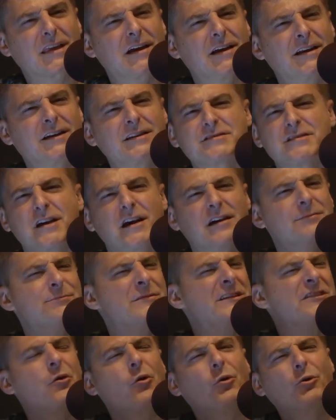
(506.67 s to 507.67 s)
And it's, I
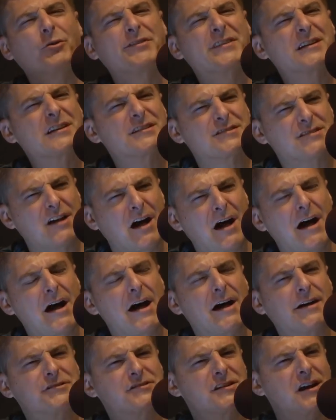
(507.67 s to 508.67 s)
mean, the whole thing is
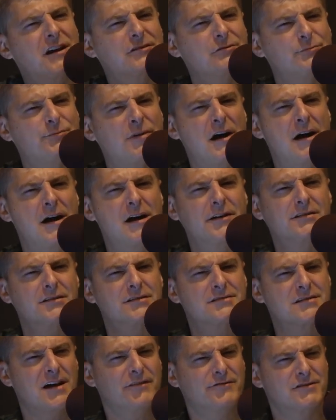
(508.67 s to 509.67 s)
odd. John DuPont
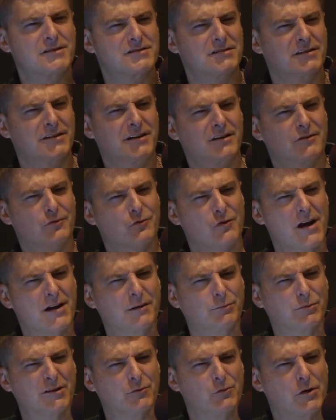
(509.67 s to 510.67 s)
is obviously an
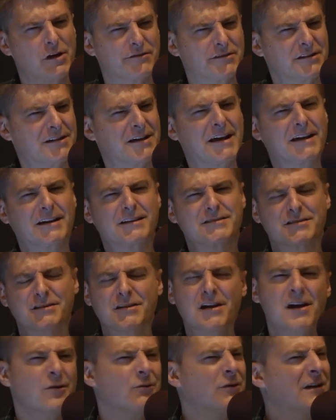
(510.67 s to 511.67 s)
incredibly wealthy guy.
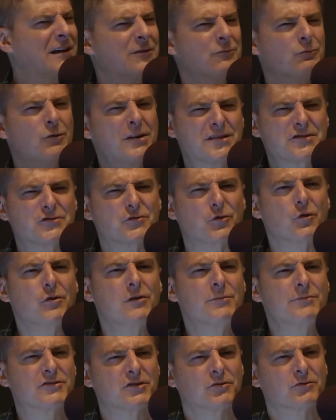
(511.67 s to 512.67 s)
What drew
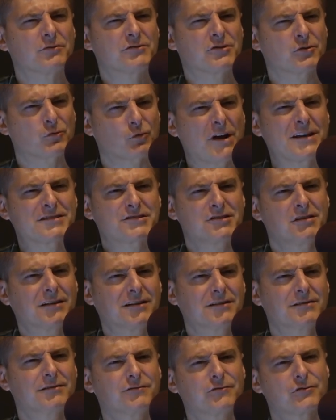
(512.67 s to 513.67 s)
him to
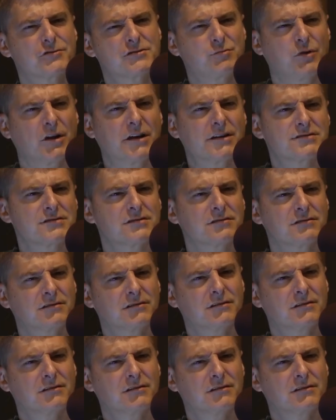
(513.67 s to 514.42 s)
wrestling in the first place?